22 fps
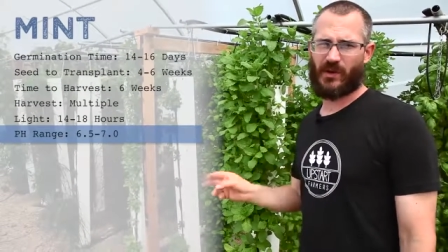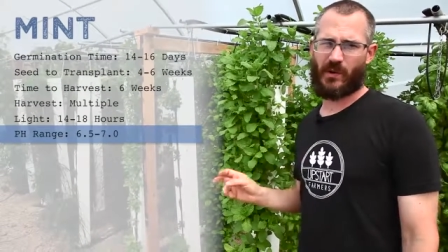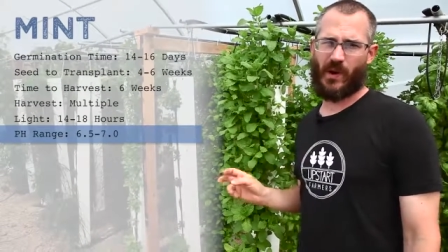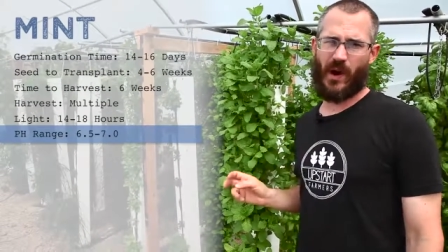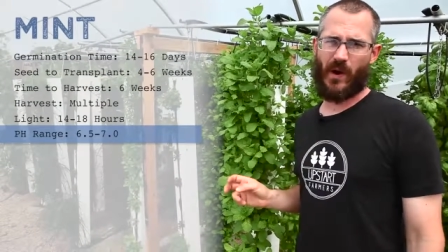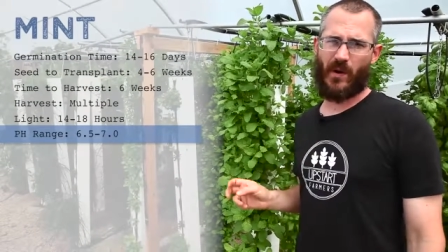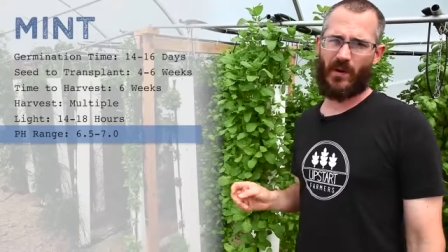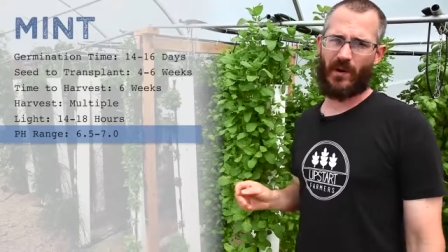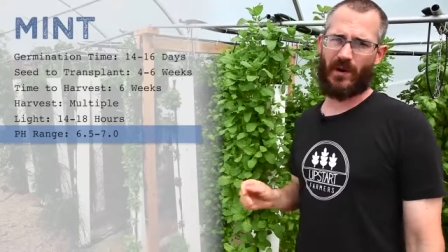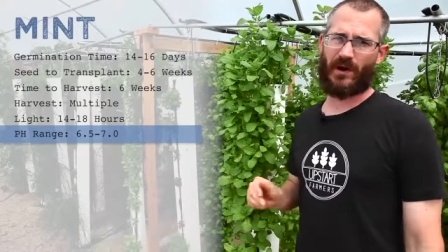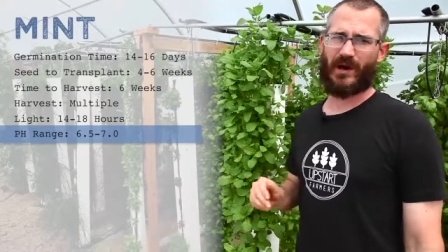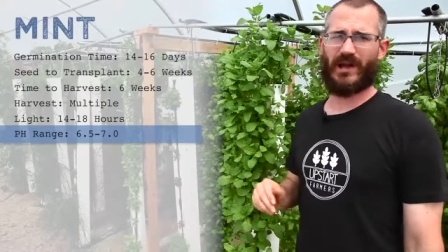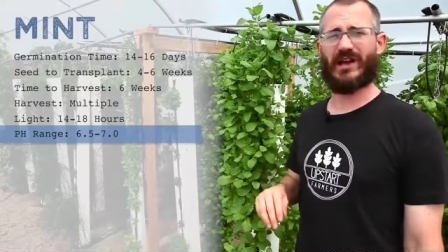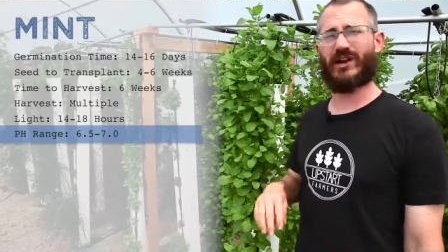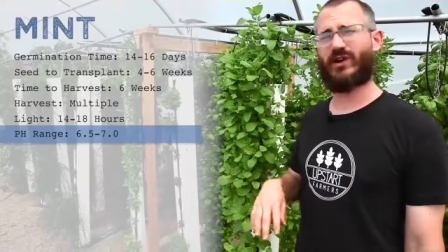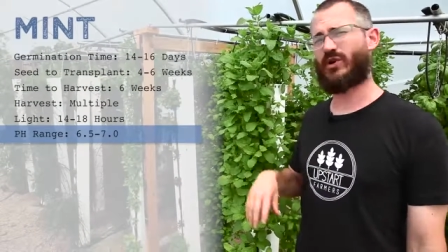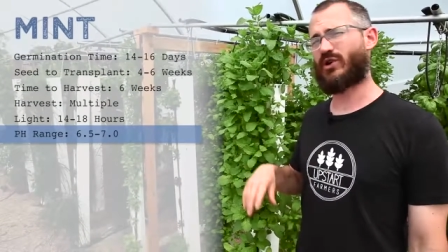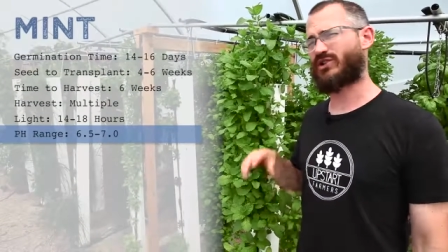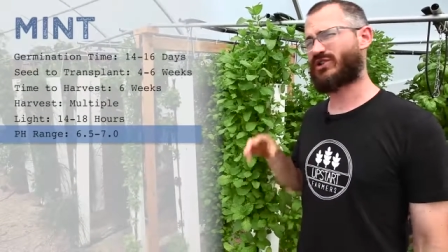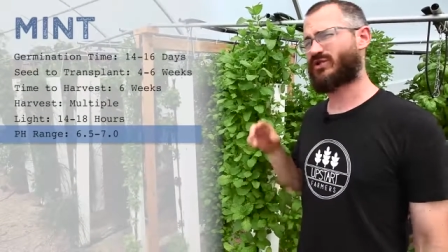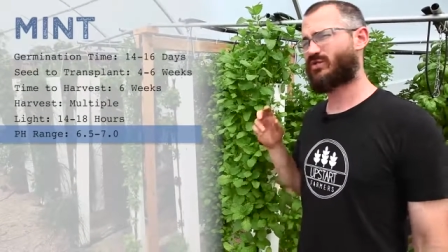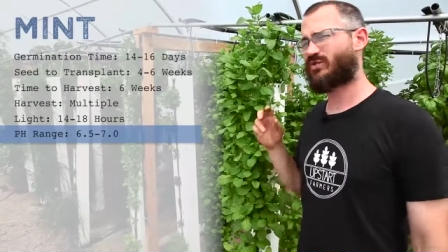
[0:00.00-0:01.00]
grower. It
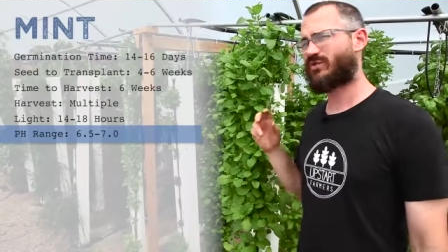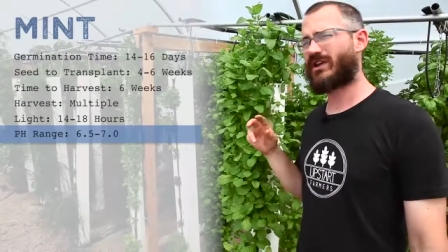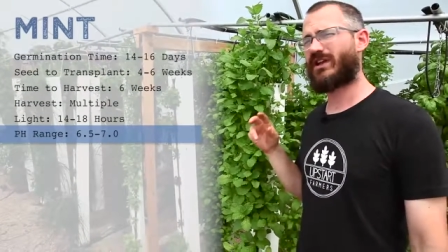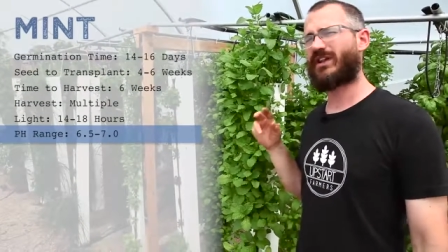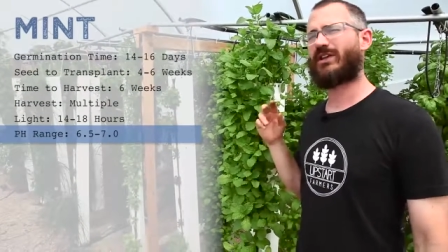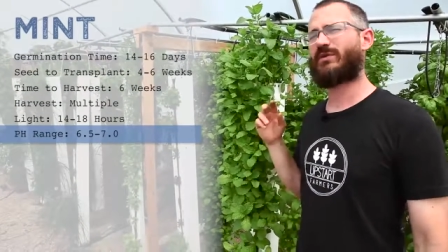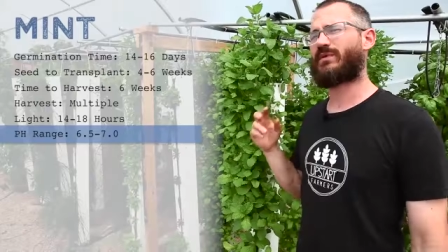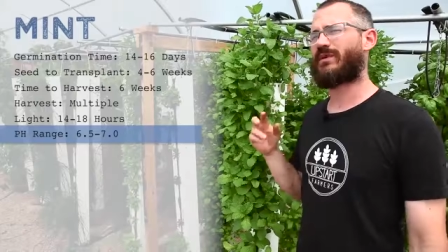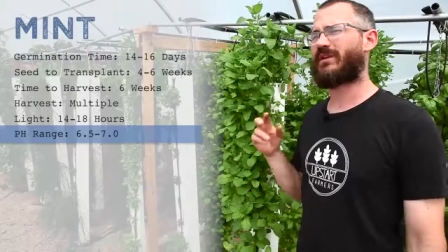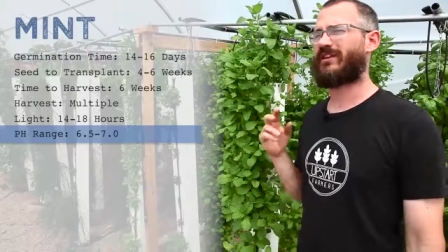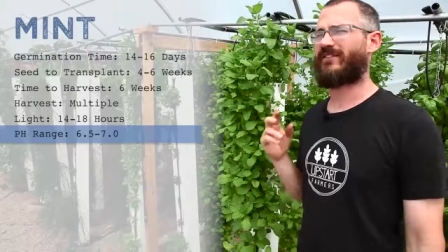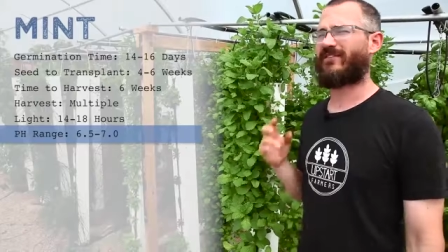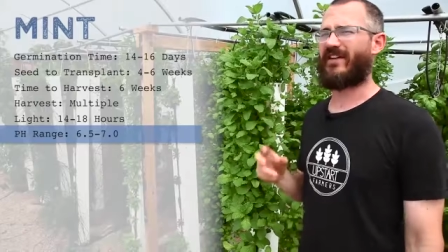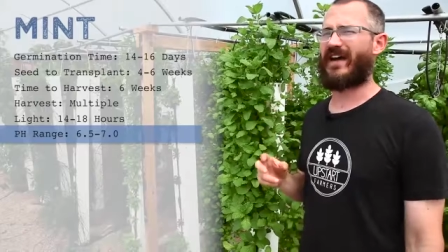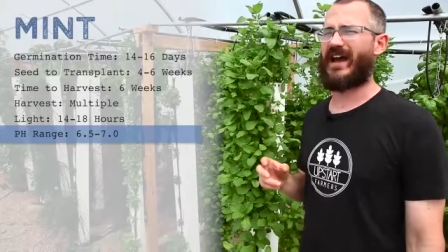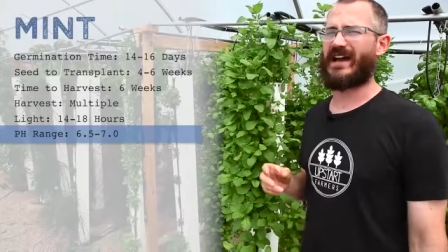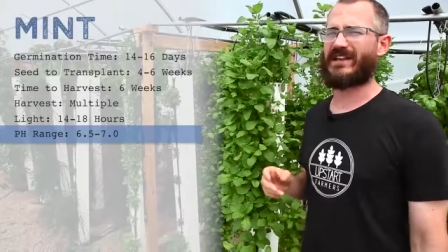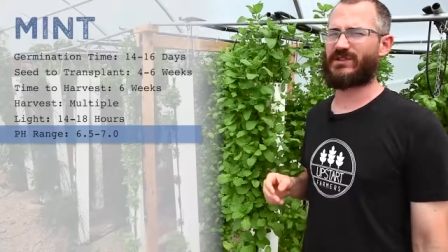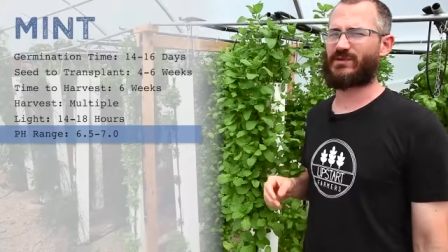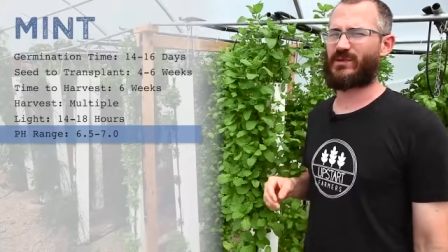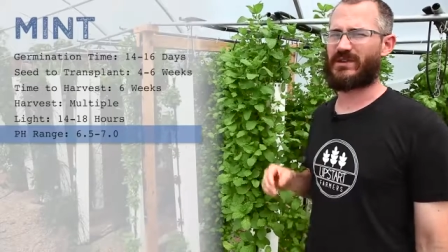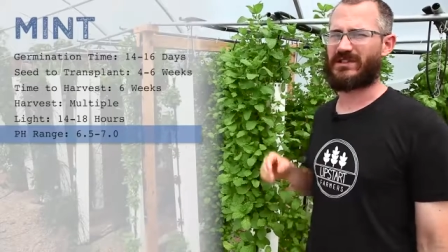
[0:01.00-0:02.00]
grows really, really
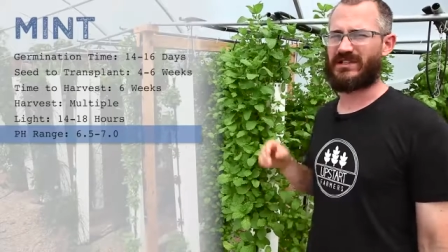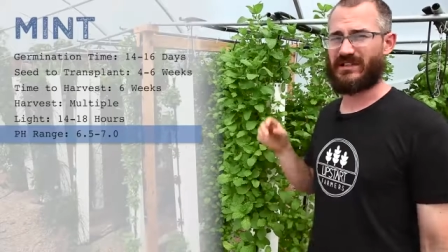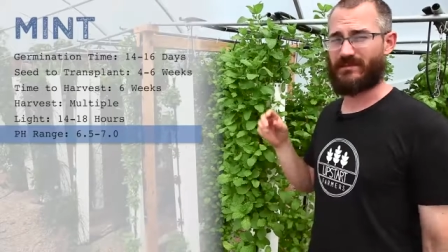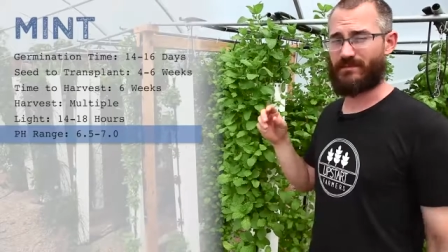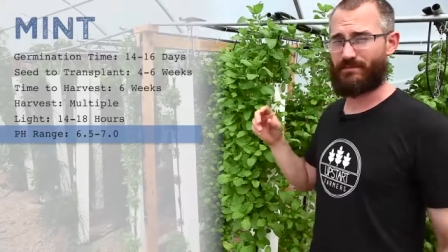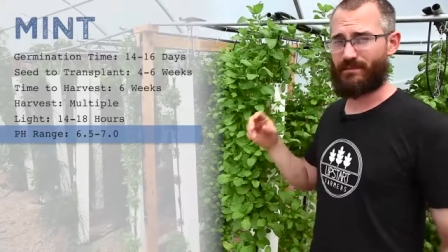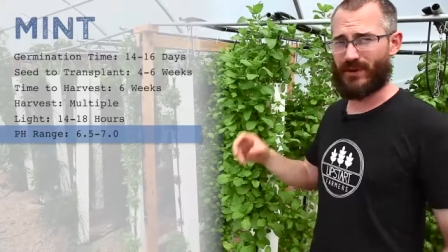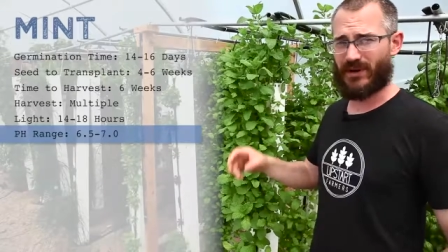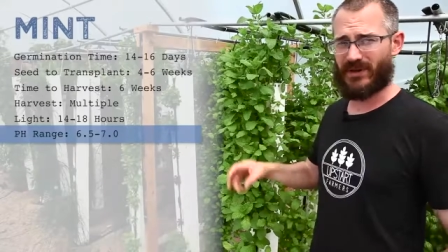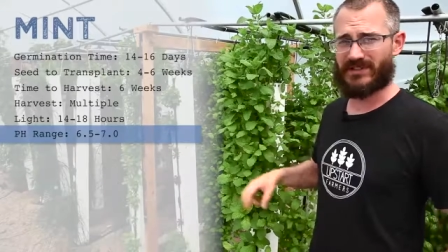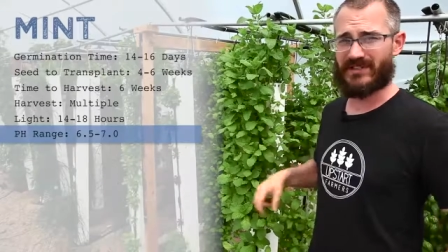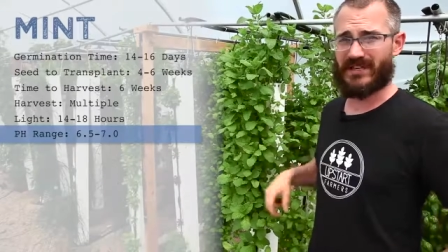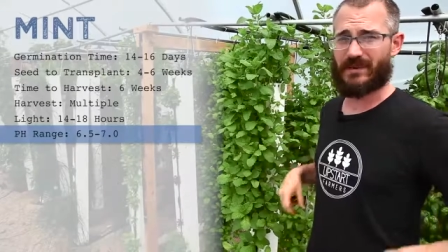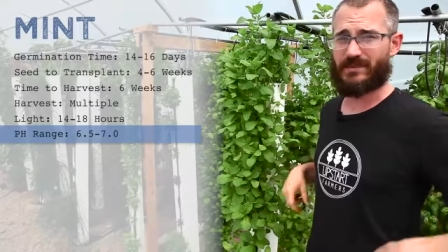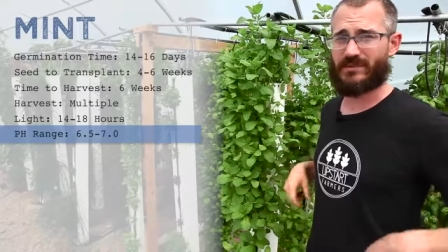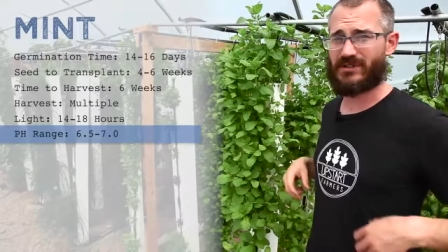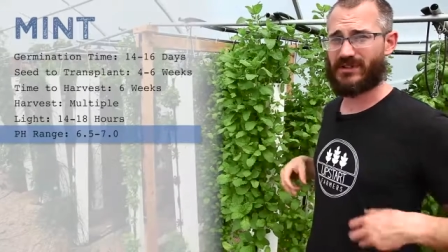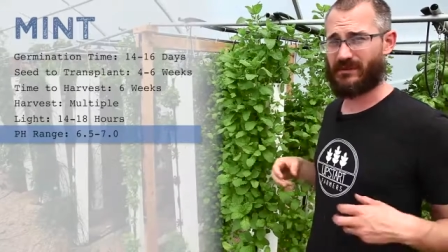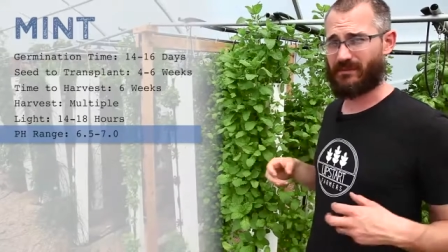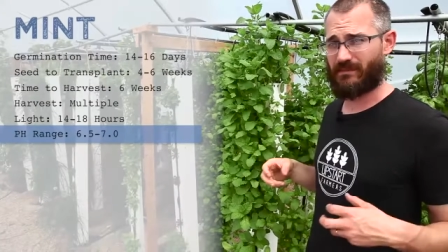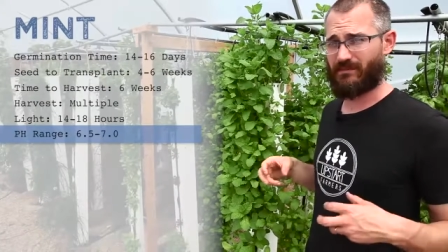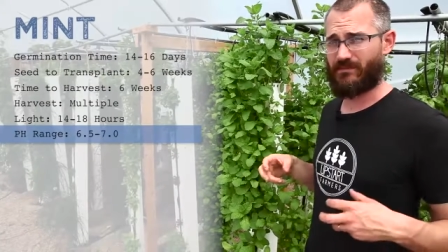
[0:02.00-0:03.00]
fast once it builds
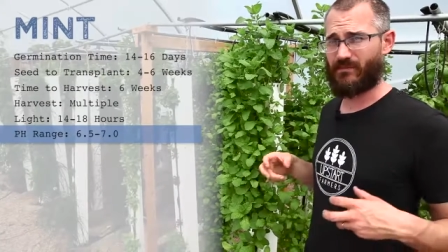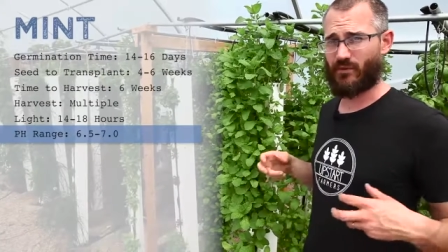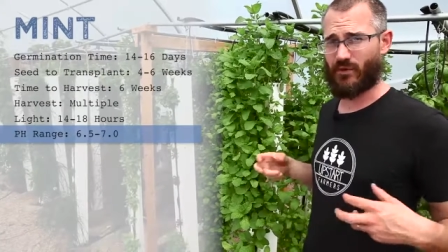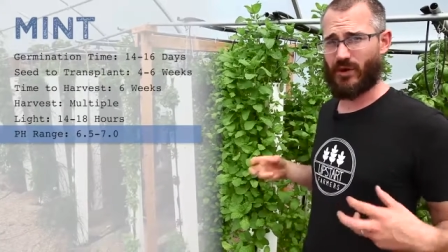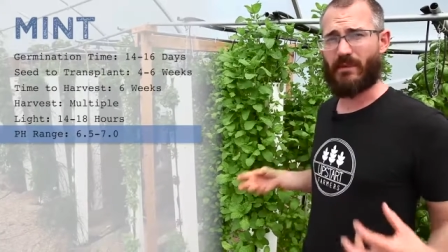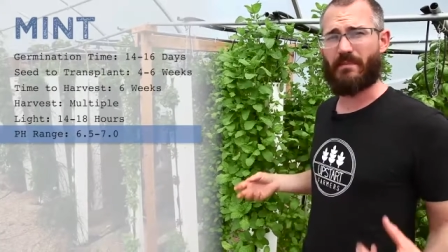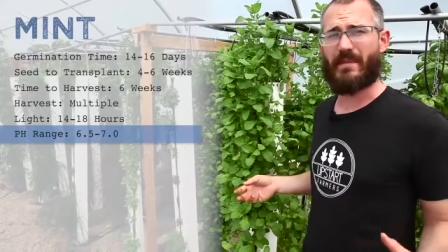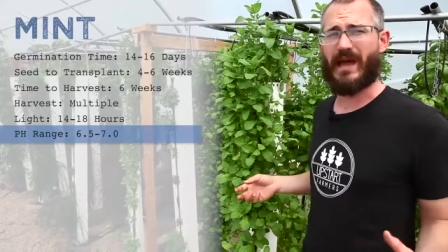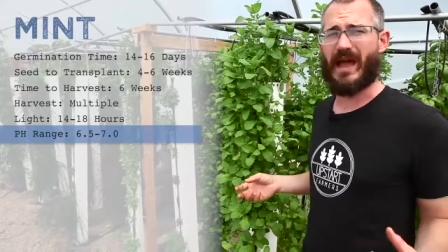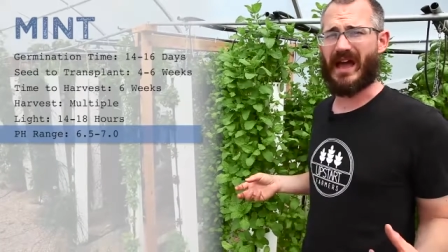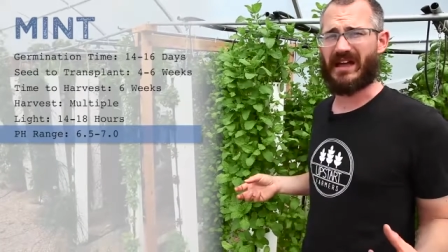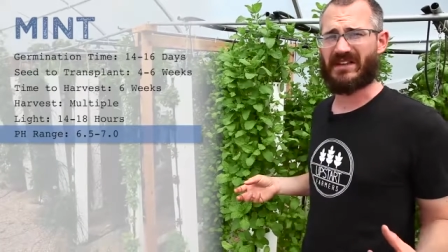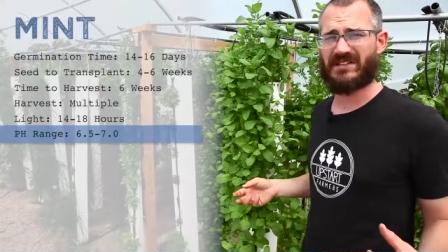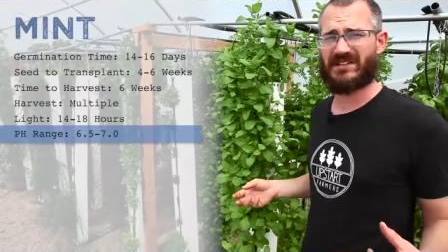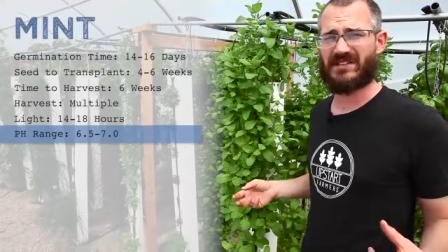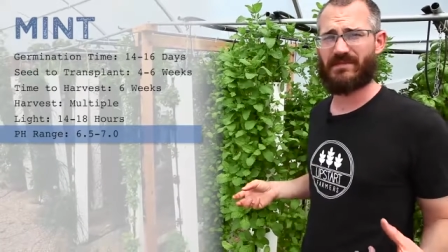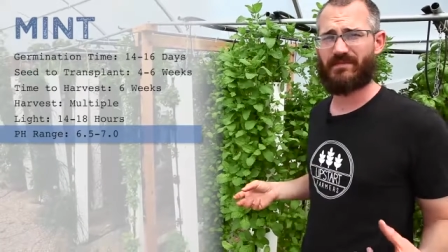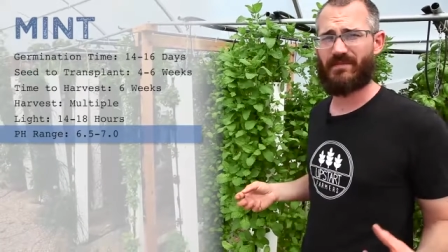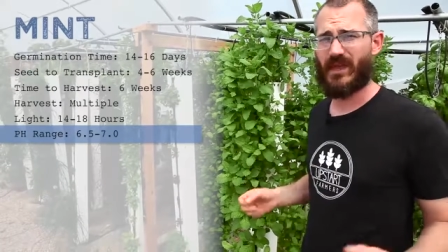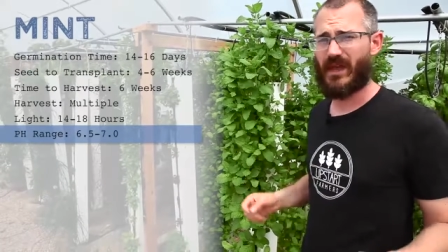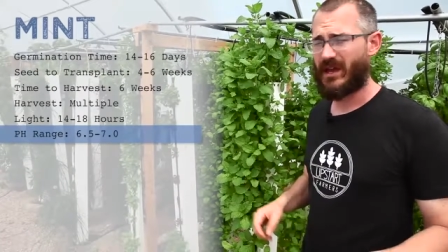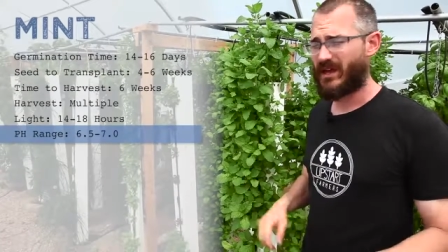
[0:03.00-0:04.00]
up some root
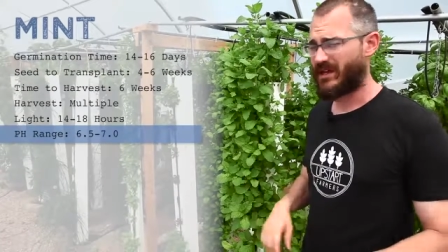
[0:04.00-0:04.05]
mass.